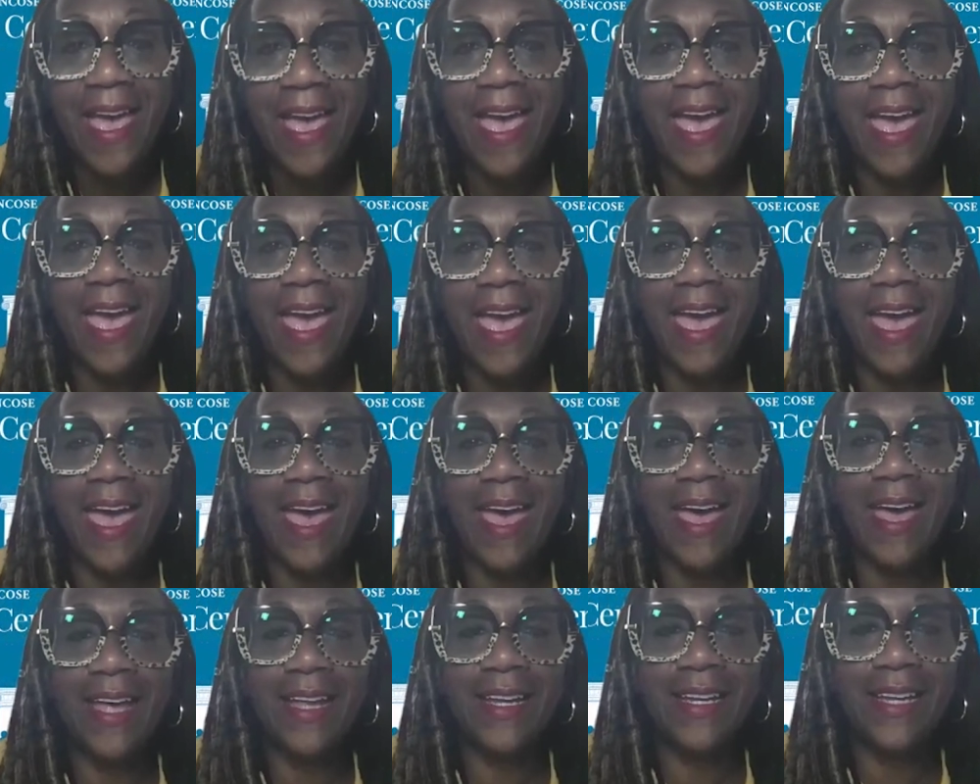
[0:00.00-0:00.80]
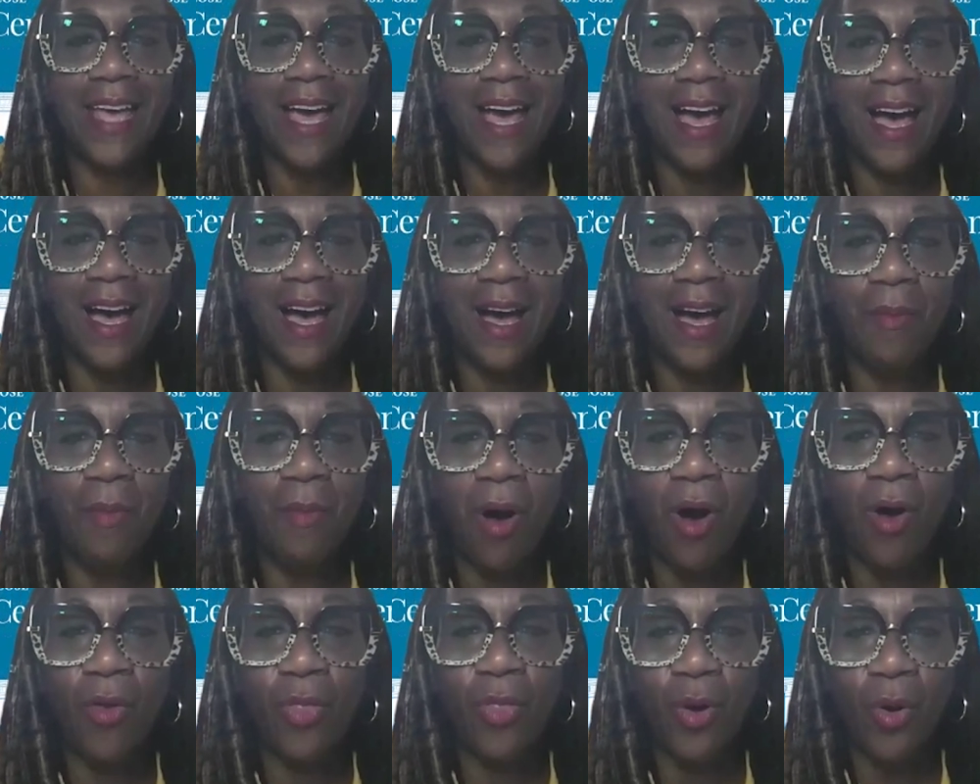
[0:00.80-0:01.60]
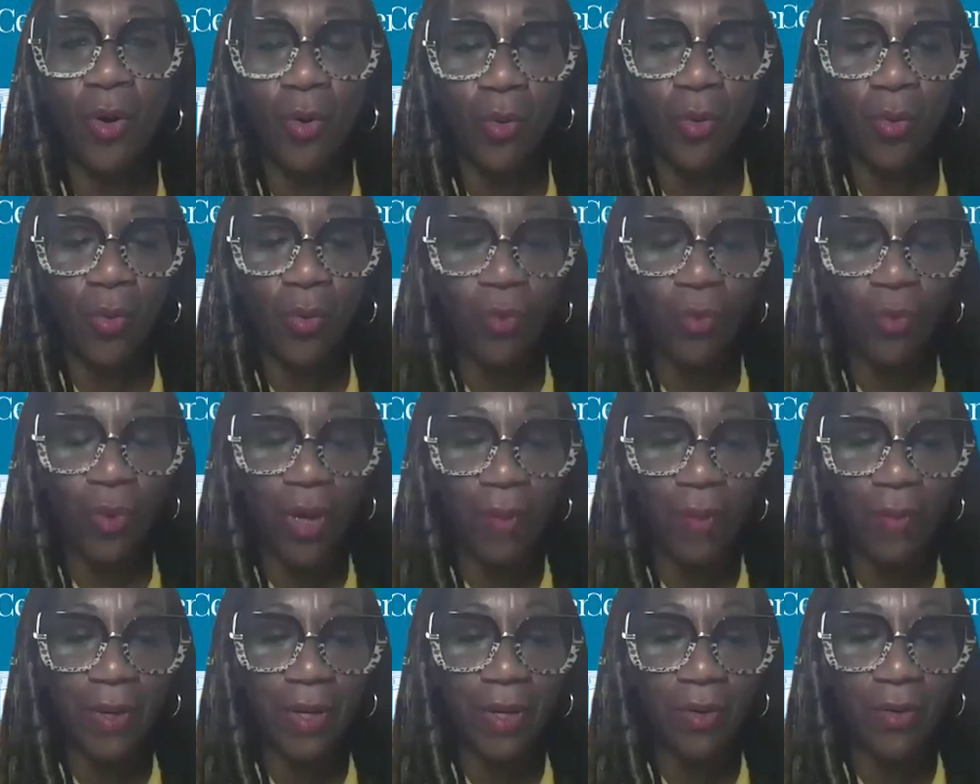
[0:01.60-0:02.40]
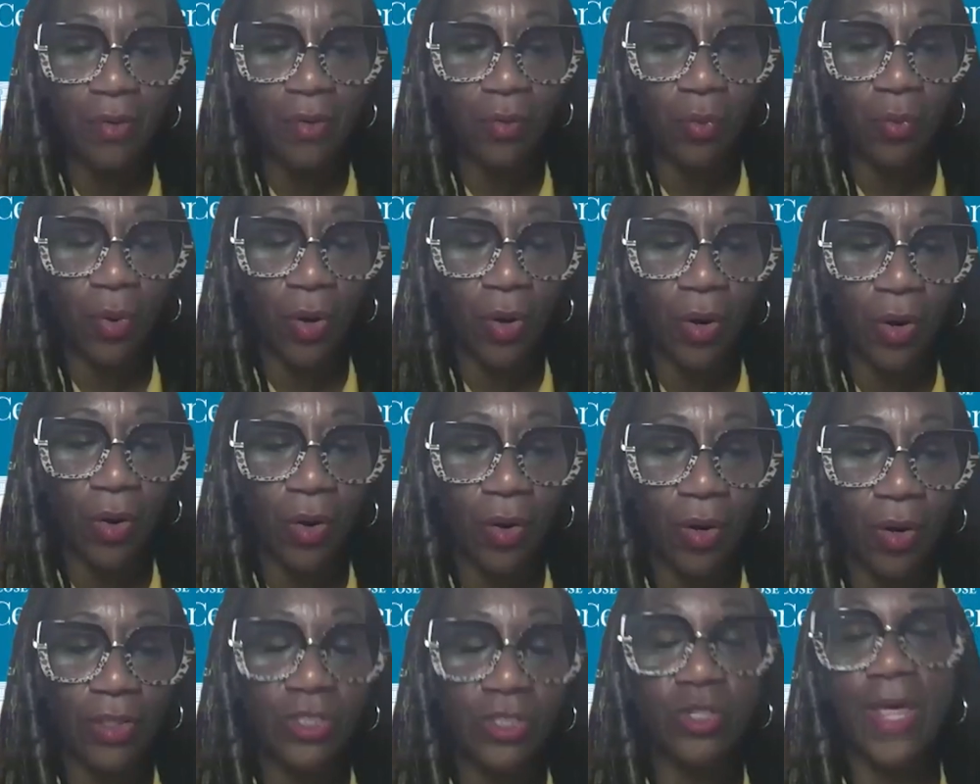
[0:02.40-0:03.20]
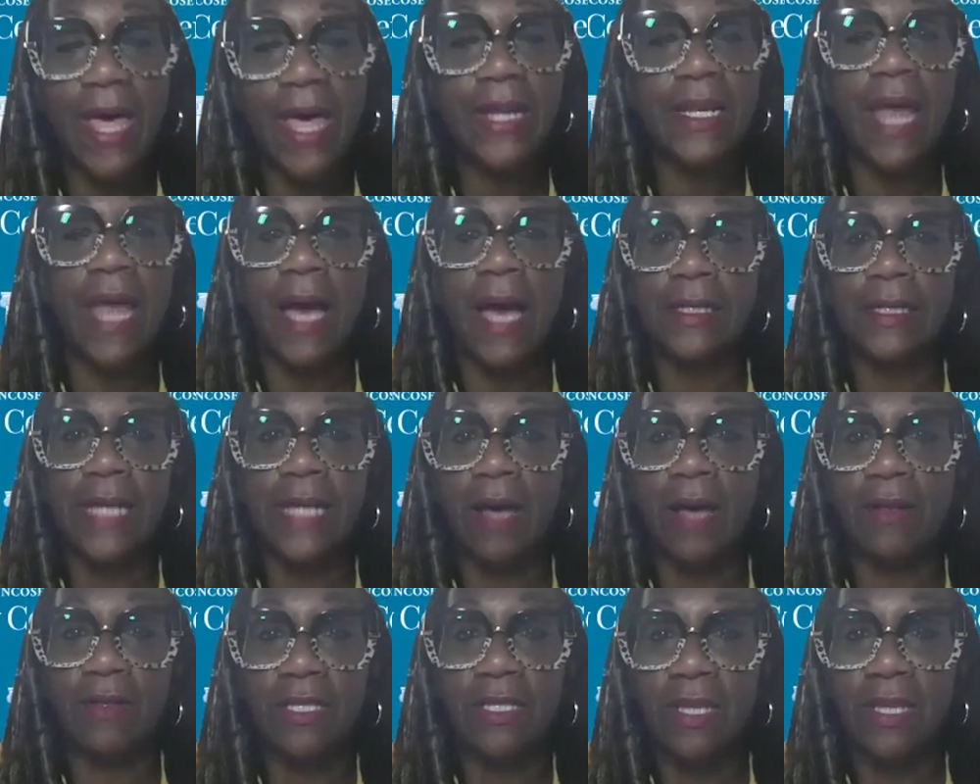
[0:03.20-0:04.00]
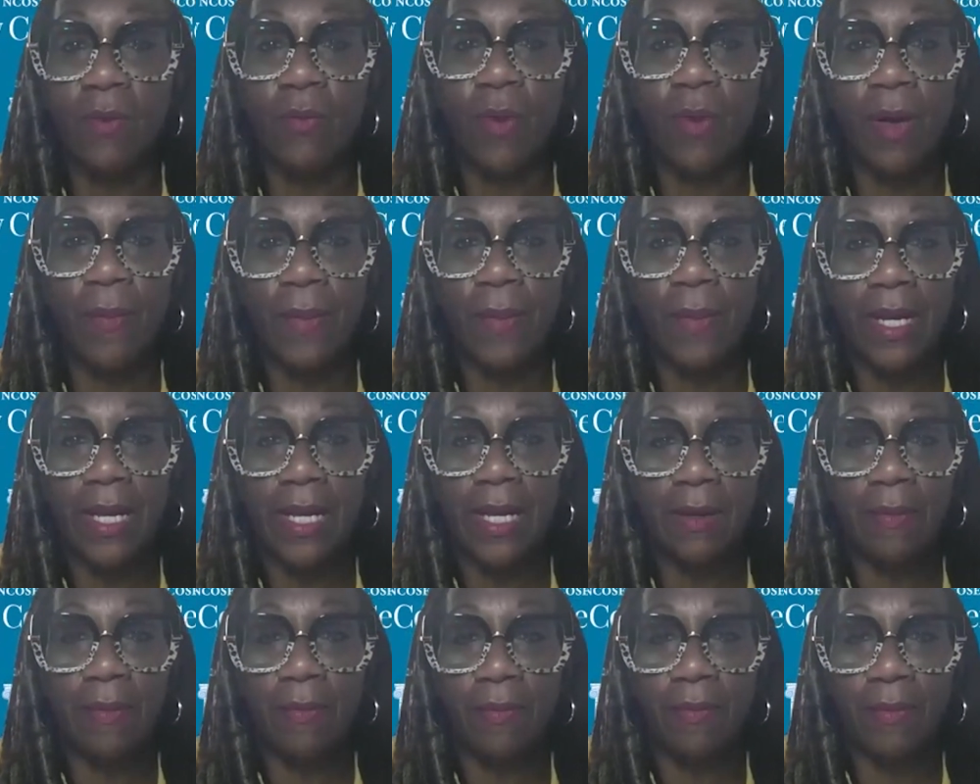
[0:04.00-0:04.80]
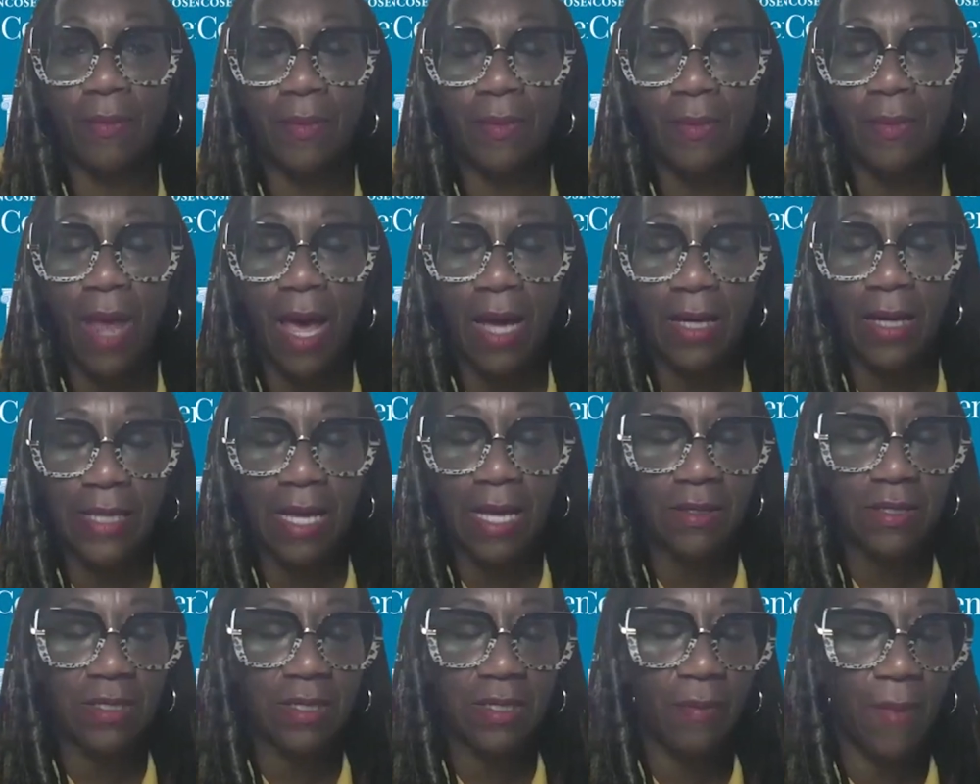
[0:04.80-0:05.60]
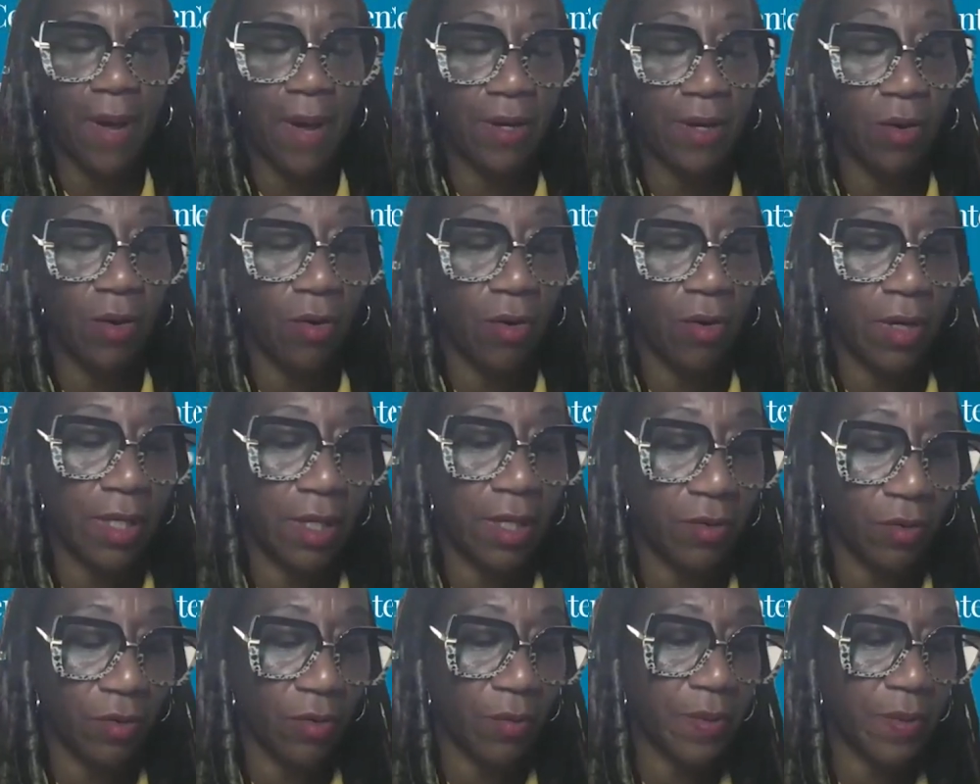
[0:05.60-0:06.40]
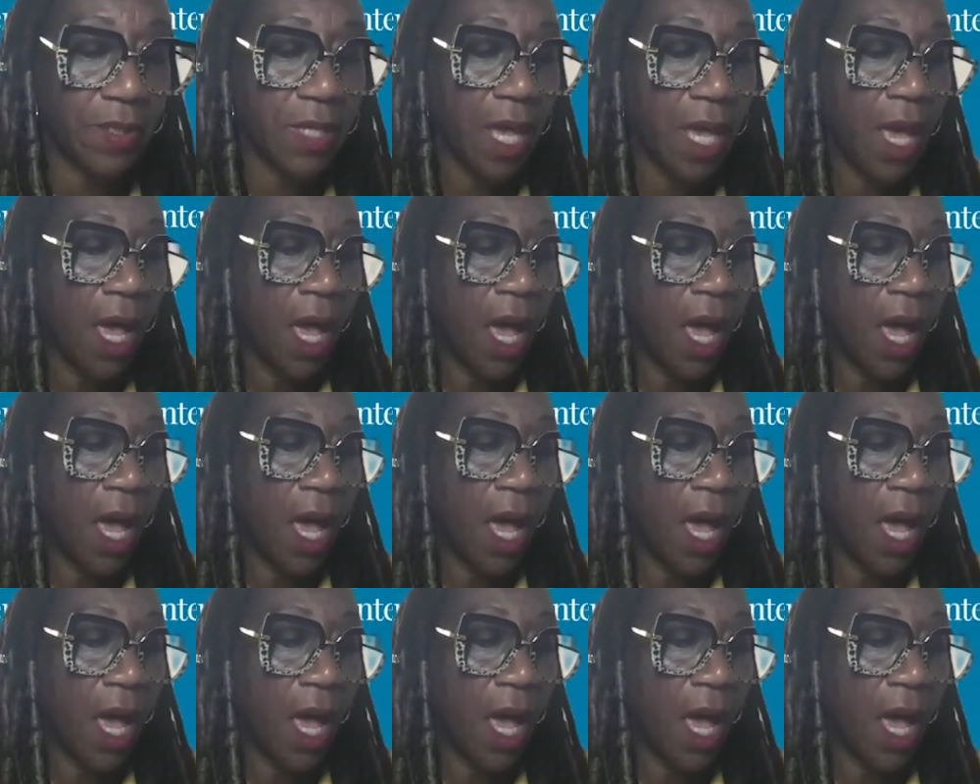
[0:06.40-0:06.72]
And although women so that knocked out some women and knocked out some minority groups.